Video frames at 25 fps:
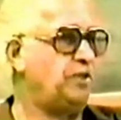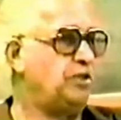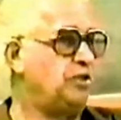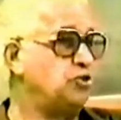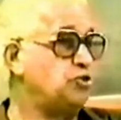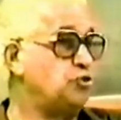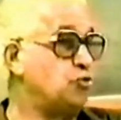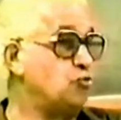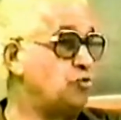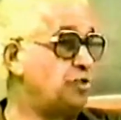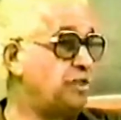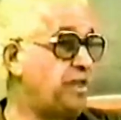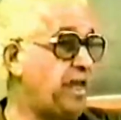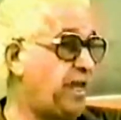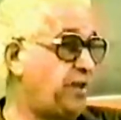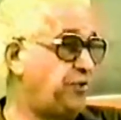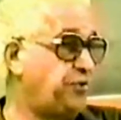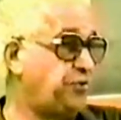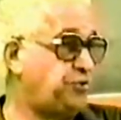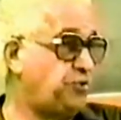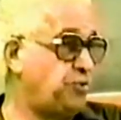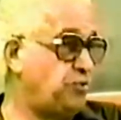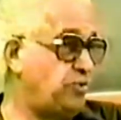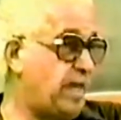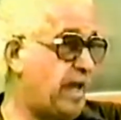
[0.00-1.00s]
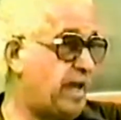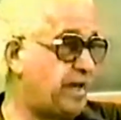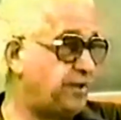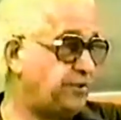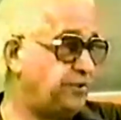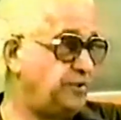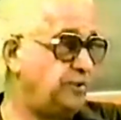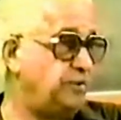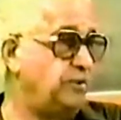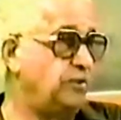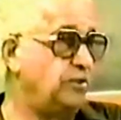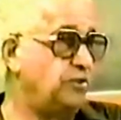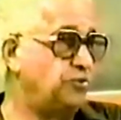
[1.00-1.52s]
to get to
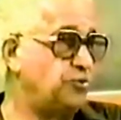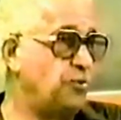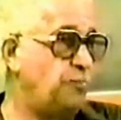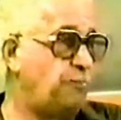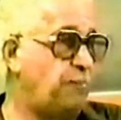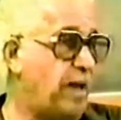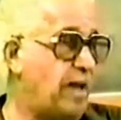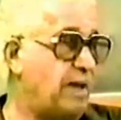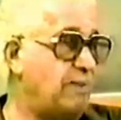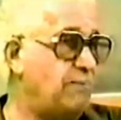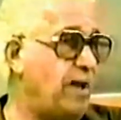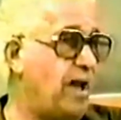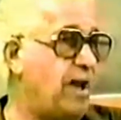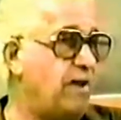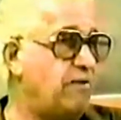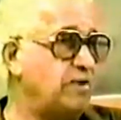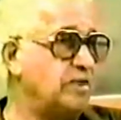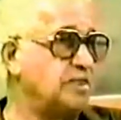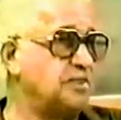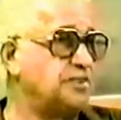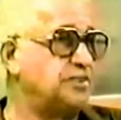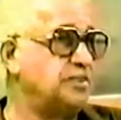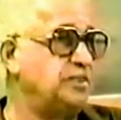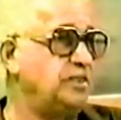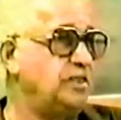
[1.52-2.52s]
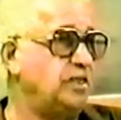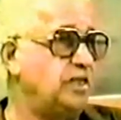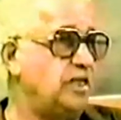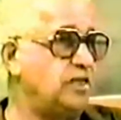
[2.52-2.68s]
Palmares.